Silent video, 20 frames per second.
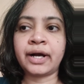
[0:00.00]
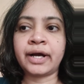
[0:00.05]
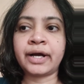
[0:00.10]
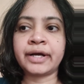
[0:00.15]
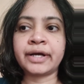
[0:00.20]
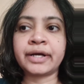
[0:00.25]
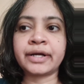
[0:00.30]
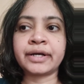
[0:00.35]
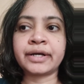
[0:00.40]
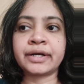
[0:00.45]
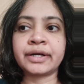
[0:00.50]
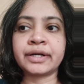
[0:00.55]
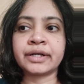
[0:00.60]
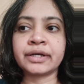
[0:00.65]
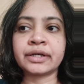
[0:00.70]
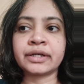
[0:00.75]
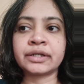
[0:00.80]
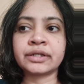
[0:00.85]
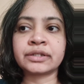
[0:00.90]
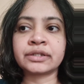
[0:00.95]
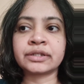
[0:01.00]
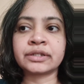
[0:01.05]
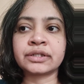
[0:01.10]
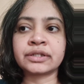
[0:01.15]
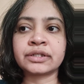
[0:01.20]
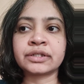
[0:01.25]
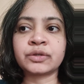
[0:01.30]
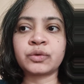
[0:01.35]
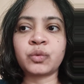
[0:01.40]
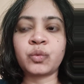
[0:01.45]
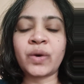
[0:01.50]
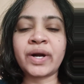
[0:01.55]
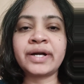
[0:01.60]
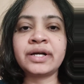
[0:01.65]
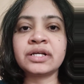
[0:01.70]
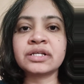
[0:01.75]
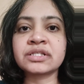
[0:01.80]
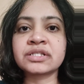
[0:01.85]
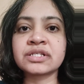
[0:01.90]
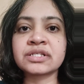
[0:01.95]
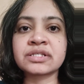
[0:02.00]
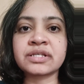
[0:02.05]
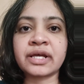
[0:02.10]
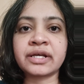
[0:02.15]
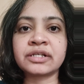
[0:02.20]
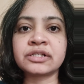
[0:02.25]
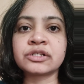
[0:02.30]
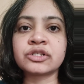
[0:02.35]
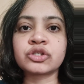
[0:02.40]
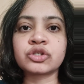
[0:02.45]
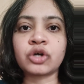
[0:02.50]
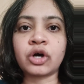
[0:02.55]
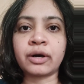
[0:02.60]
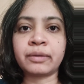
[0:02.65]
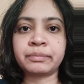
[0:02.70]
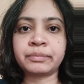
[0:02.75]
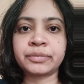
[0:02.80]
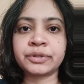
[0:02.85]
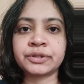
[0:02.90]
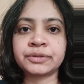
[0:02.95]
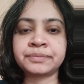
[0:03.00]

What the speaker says: And when does this cycle stop?